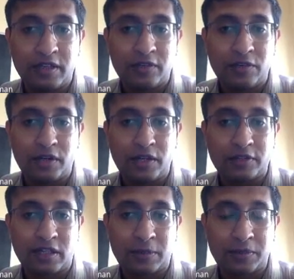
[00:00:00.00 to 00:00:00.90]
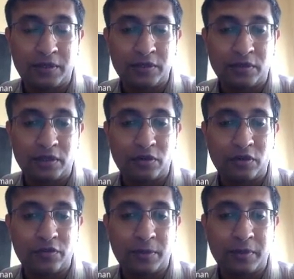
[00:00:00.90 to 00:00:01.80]
you rotate your sample, you can
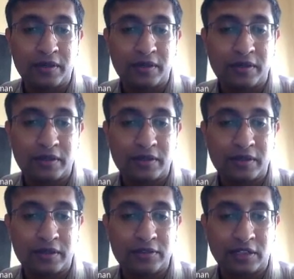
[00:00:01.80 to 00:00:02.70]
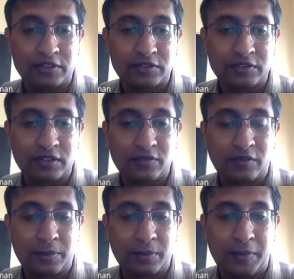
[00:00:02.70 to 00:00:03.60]
go from a structure,
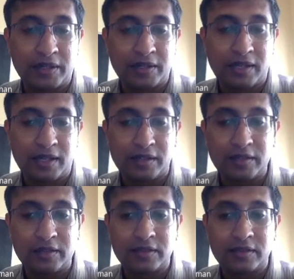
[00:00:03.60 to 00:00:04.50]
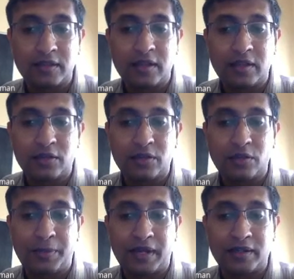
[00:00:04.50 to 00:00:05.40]
from a pattern like this to
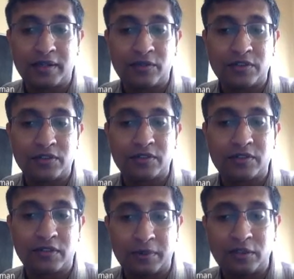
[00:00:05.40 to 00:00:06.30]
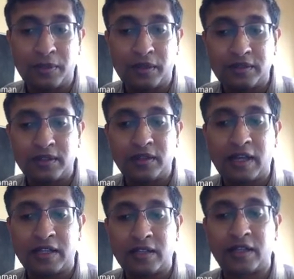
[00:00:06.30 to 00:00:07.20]
a pattern which is double spacing,
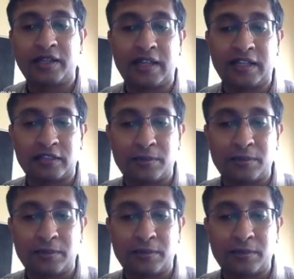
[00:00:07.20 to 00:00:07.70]
and then it gets